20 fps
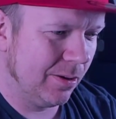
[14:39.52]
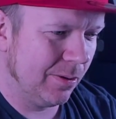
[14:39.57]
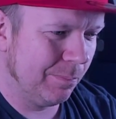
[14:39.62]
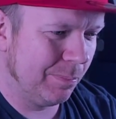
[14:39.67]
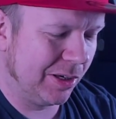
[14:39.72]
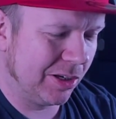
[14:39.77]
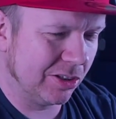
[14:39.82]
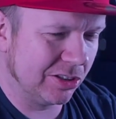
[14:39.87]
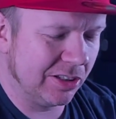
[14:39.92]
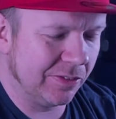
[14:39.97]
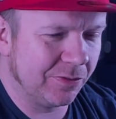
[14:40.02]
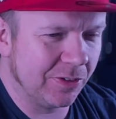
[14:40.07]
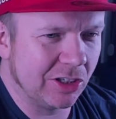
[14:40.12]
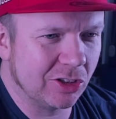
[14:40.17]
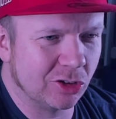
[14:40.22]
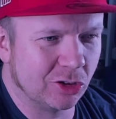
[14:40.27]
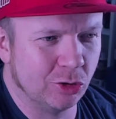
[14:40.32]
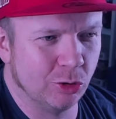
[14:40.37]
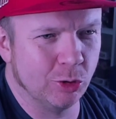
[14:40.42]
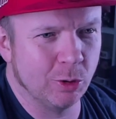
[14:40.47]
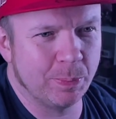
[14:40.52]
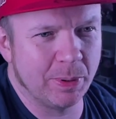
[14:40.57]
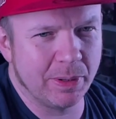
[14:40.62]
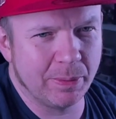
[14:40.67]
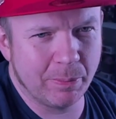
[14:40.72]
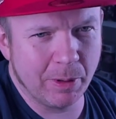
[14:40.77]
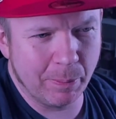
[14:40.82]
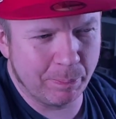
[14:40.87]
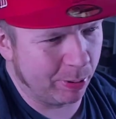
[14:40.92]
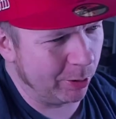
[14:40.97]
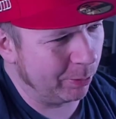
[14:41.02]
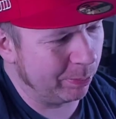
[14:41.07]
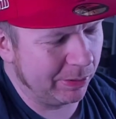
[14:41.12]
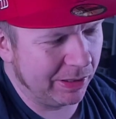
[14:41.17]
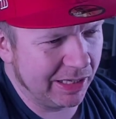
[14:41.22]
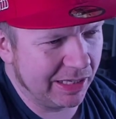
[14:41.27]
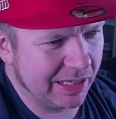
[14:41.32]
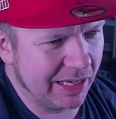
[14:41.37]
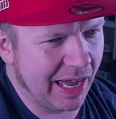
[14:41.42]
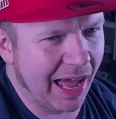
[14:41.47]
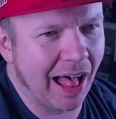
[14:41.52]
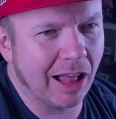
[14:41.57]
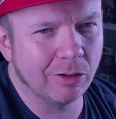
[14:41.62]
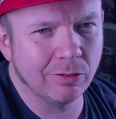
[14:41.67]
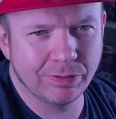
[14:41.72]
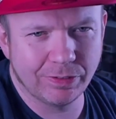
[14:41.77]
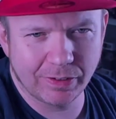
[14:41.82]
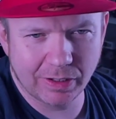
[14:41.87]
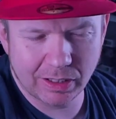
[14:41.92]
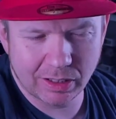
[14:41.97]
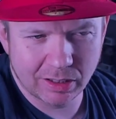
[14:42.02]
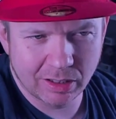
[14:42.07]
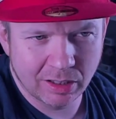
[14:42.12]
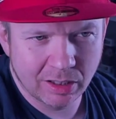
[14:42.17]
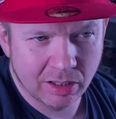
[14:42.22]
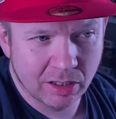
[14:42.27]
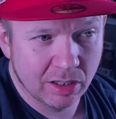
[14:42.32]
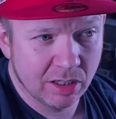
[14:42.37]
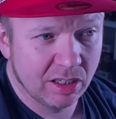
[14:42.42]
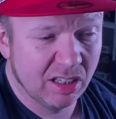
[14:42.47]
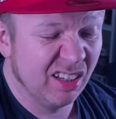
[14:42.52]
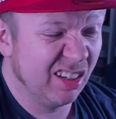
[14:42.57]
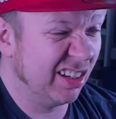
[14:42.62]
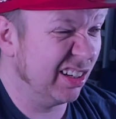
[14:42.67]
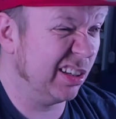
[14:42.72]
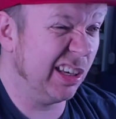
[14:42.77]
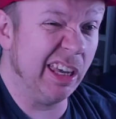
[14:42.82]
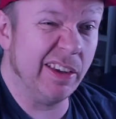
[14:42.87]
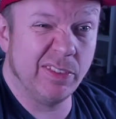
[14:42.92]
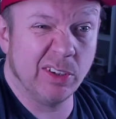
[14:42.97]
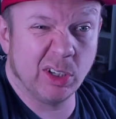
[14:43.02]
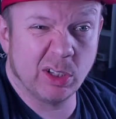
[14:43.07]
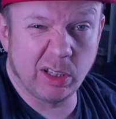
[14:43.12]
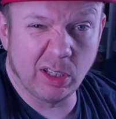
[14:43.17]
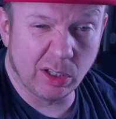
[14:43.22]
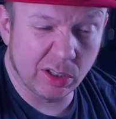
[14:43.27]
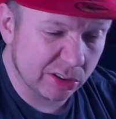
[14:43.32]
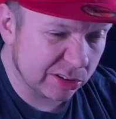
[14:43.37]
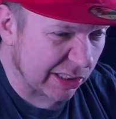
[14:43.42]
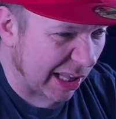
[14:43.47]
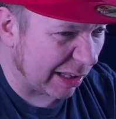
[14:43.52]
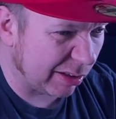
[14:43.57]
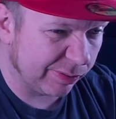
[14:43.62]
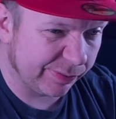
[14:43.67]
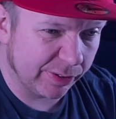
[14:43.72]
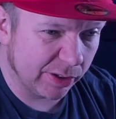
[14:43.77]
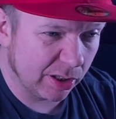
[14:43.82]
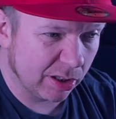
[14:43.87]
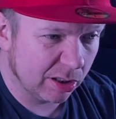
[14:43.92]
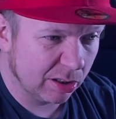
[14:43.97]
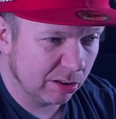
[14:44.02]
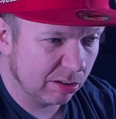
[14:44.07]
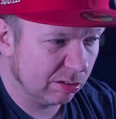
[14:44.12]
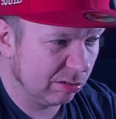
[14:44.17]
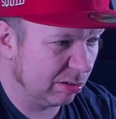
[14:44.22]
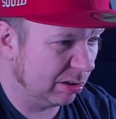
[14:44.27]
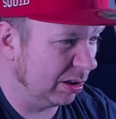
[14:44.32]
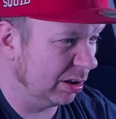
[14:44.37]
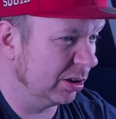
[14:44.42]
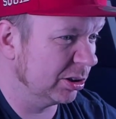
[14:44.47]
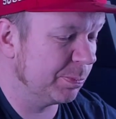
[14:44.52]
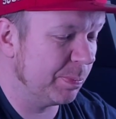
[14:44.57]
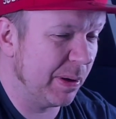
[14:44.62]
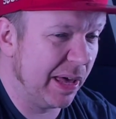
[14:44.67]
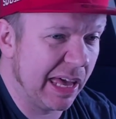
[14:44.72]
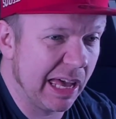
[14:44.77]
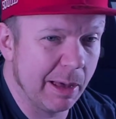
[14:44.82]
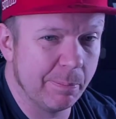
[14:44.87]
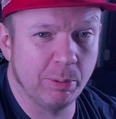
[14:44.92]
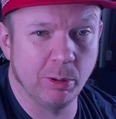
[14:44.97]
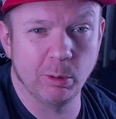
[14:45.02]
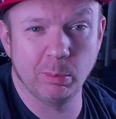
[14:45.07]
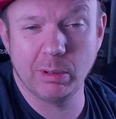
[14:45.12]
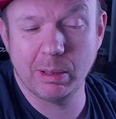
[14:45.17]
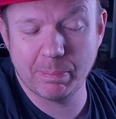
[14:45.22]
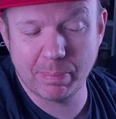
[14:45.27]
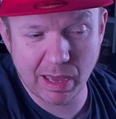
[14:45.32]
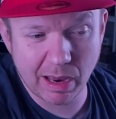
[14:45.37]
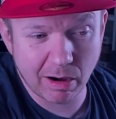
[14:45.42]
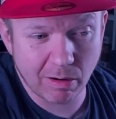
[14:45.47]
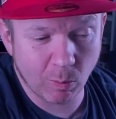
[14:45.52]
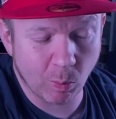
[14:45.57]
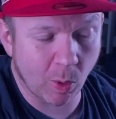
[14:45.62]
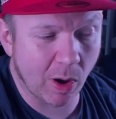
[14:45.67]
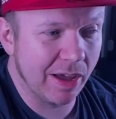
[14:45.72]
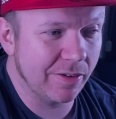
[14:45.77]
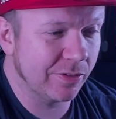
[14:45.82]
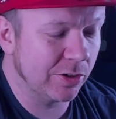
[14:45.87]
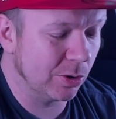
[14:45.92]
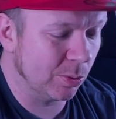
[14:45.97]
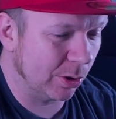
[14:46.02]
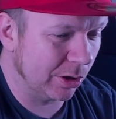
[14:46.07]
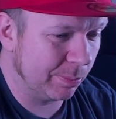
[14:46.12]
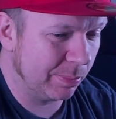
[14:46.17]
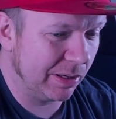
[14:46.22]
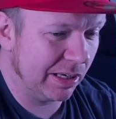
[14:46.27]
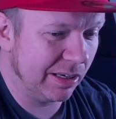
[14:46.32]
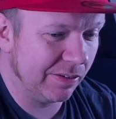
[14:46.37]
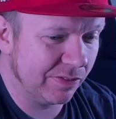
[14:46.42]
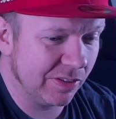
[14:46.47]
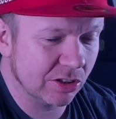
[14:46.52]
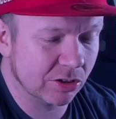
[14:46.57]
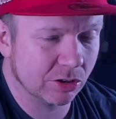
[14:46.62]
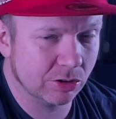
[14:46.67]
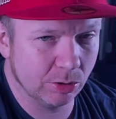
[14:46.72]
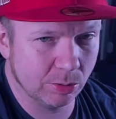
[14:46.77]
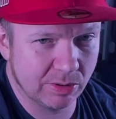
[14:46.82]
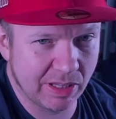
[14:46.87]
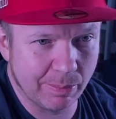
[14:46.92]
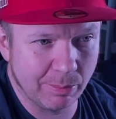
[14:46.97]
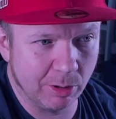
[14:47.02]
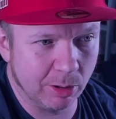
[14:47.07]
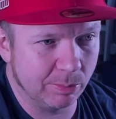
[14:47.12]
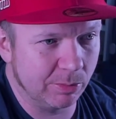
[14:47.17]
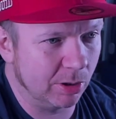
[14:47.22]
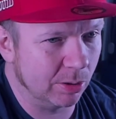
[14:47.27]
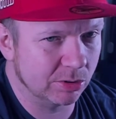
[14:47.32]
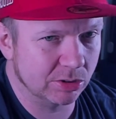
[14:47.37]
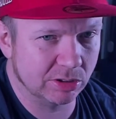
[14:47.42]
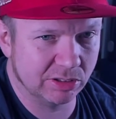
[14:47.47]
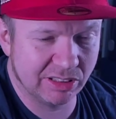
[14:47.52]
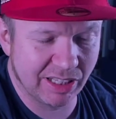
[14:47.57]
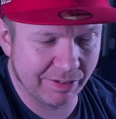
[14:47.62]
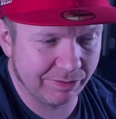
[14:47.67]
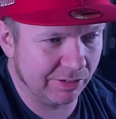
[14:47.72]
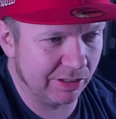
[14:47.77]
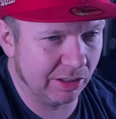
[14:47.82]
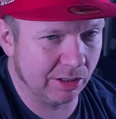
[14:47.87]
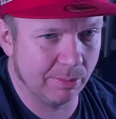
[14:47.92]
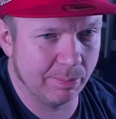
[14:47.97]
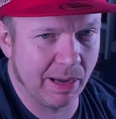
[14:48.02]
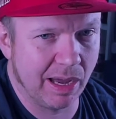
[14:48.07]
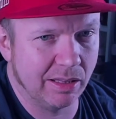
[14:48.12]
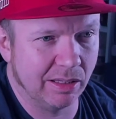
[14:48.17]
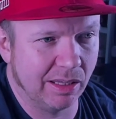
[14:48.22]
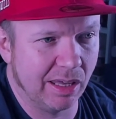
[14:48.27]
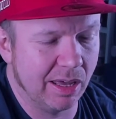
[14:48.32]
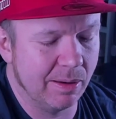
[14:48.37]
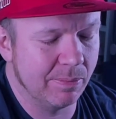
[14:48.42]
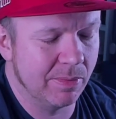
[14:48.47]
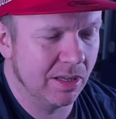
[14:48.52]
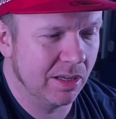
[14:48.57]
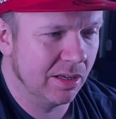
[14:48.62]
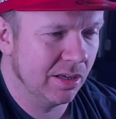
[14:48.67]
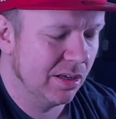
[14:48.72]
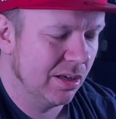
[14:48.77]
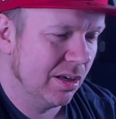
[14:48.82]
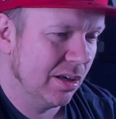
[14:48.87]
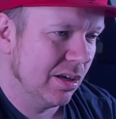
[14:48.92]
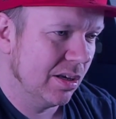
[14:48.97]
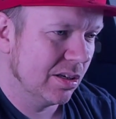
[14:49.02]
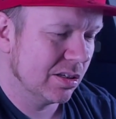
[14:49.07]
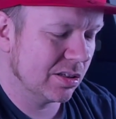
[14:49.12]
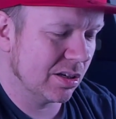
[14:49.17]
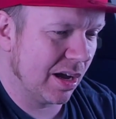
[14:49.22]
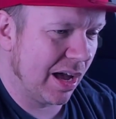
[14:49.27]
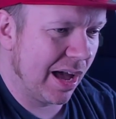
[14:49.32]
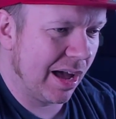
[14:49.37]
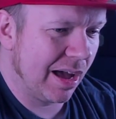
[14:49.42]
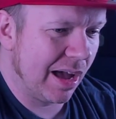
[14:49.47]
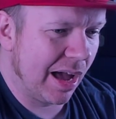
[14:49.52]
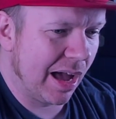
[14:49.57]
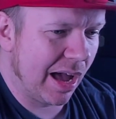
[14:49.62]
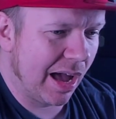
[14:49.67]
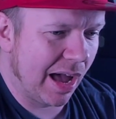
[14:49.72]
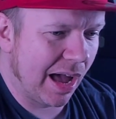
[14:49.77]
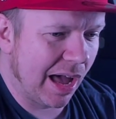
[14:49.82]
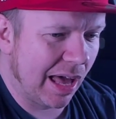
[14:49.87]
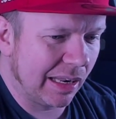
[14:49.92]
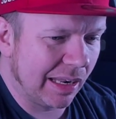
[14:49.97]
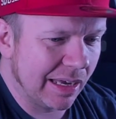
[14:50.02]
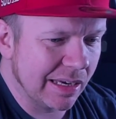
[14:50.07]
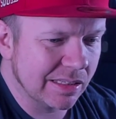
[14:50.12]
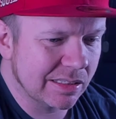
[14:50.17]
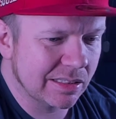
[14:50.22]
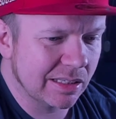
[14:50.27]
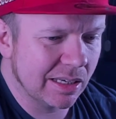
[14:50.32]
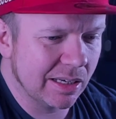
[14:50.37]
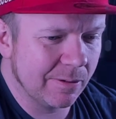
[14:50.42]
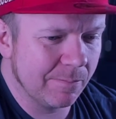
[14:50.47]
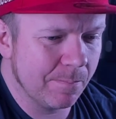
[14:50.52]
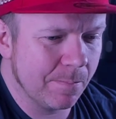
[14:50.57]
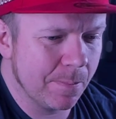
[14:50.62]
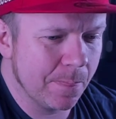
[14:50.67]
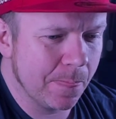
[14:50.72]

Because if they screw up a public alpha, even a closed alpha, closed beta, public beta, whatever you want to be, if they screw them up, no one's definitely going to buy the game. So I liked it.